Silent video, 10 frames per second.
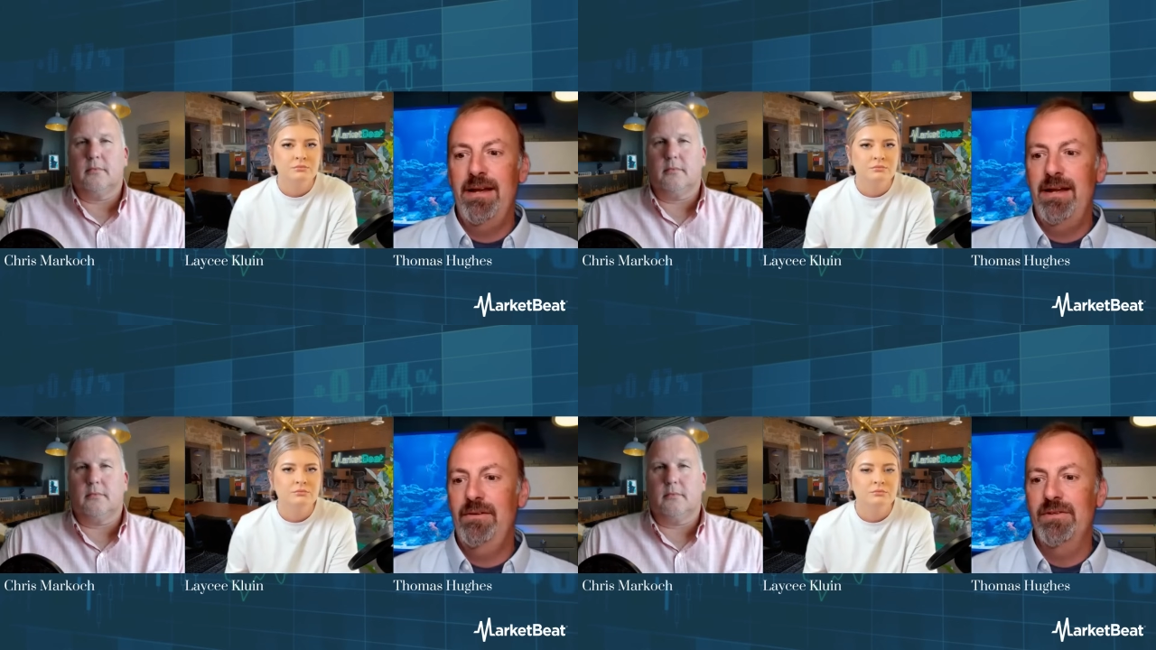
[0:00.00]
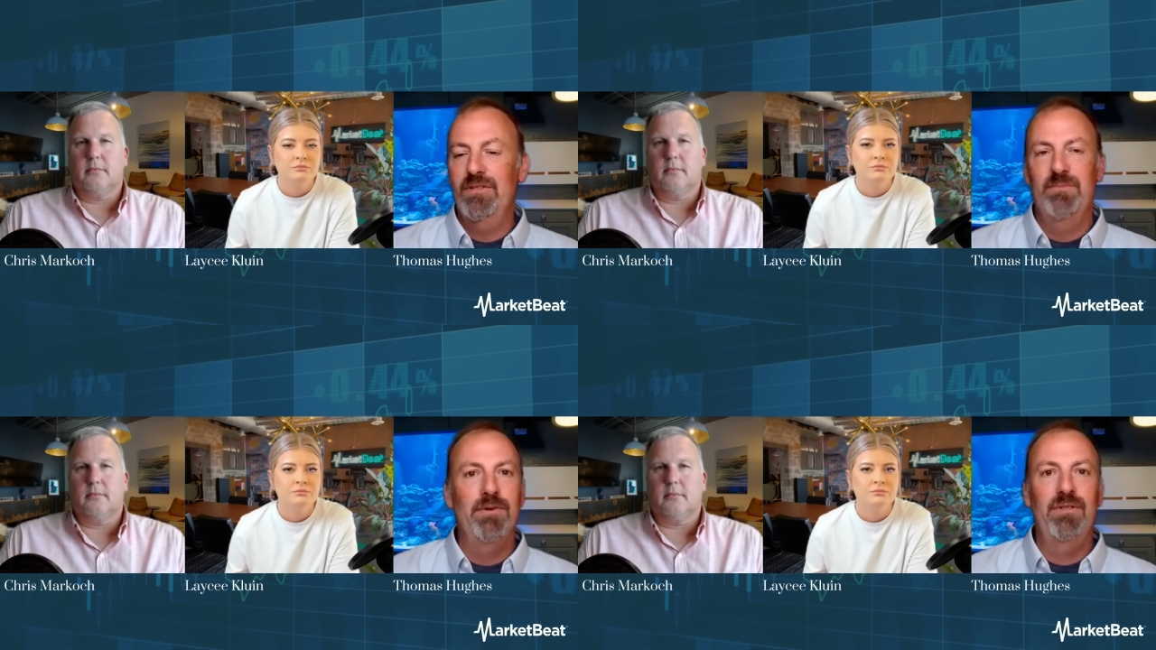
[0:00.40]
Speaker 1: It's
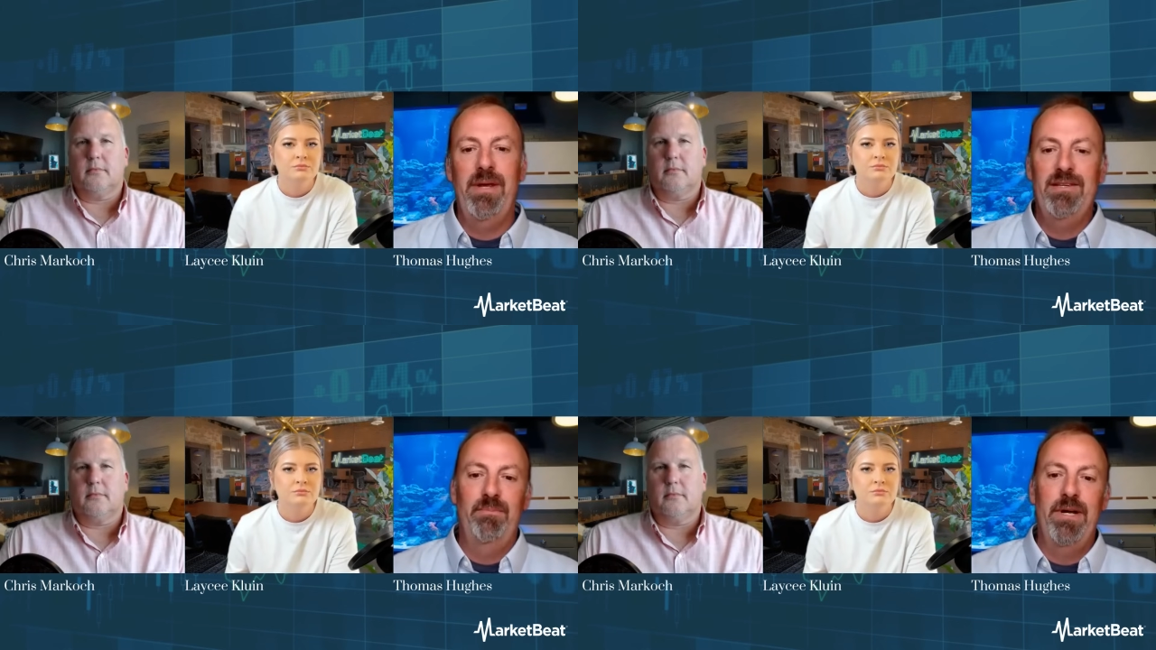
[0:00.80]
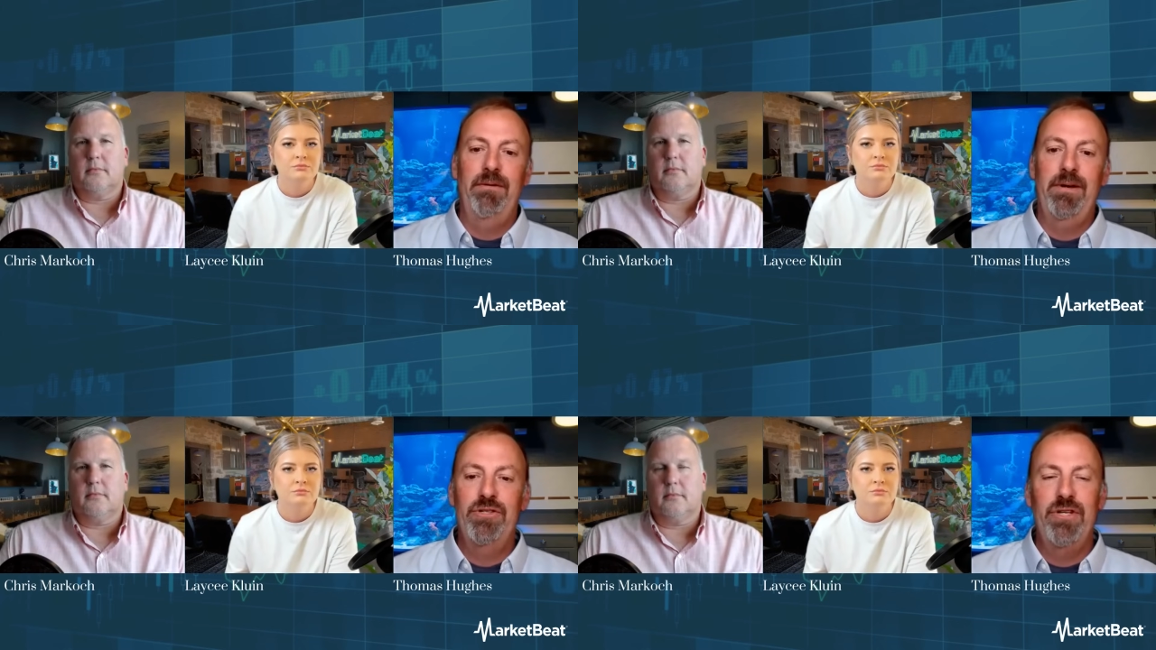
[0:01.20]
supposed to be a superior
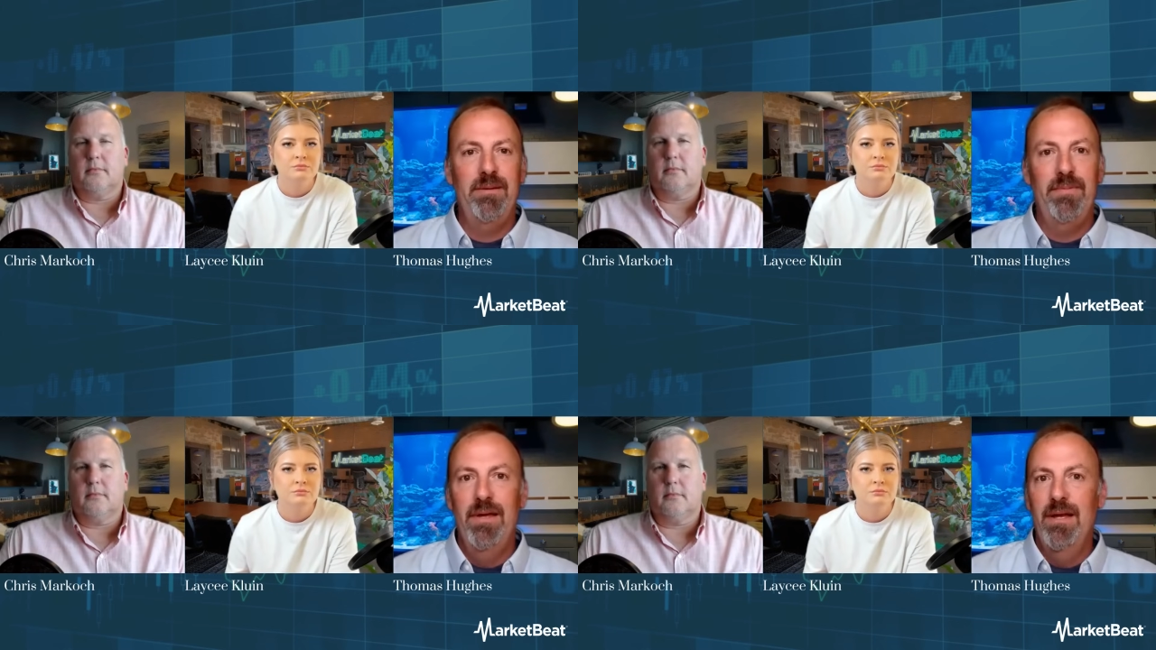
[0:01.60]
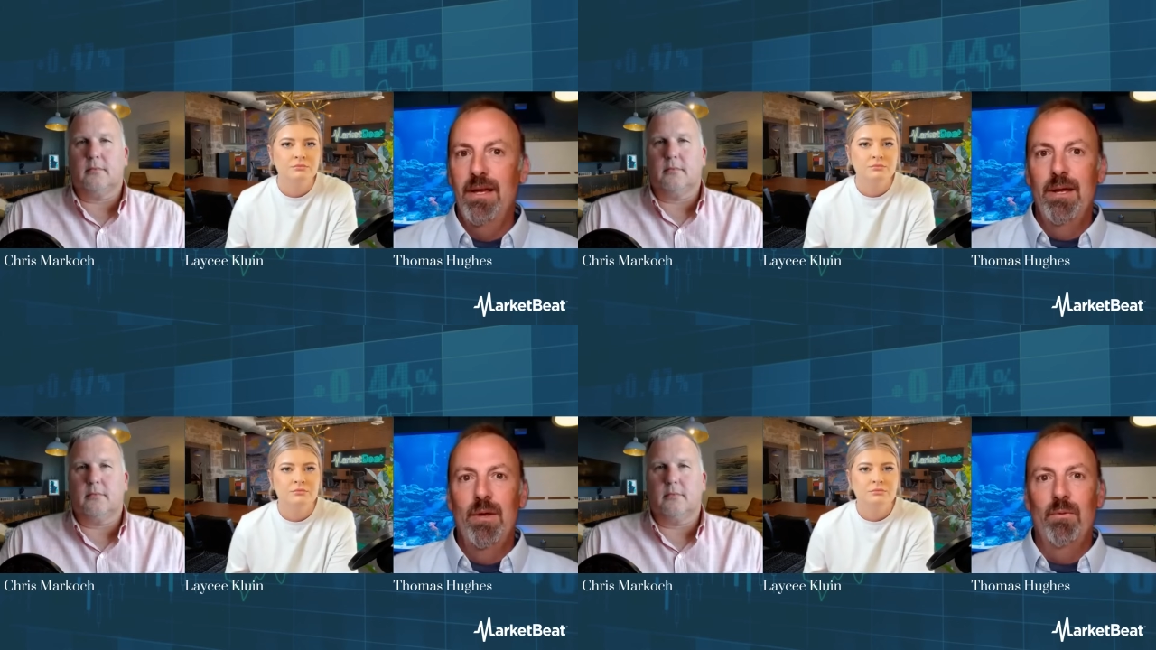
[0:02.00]
chip
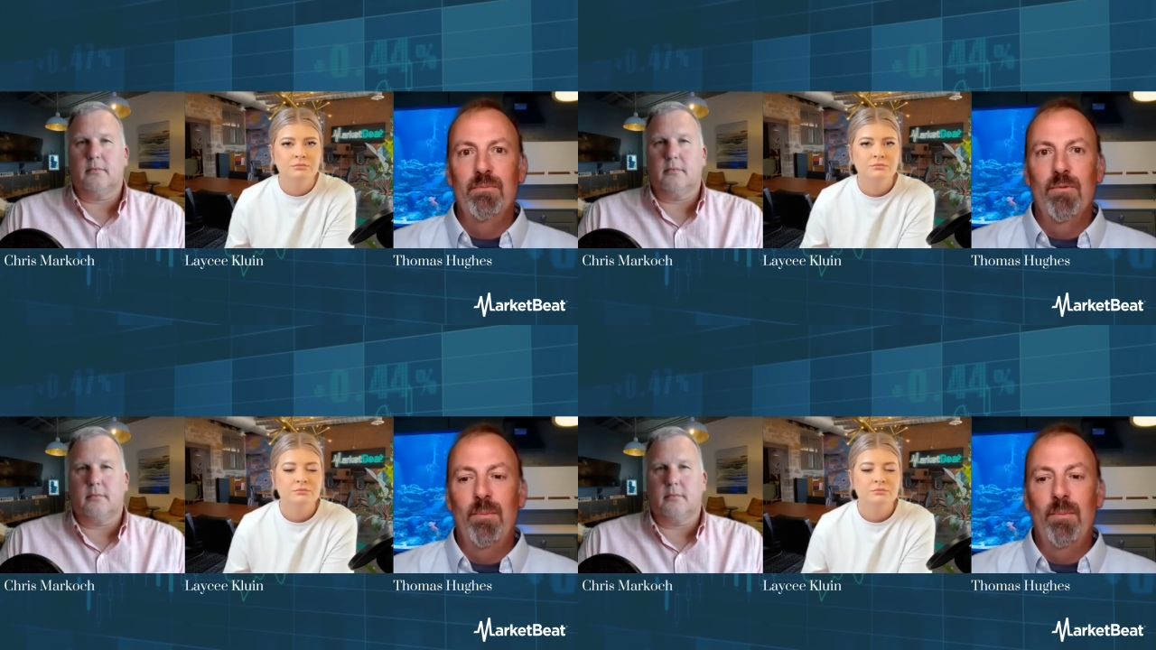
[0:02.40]
with more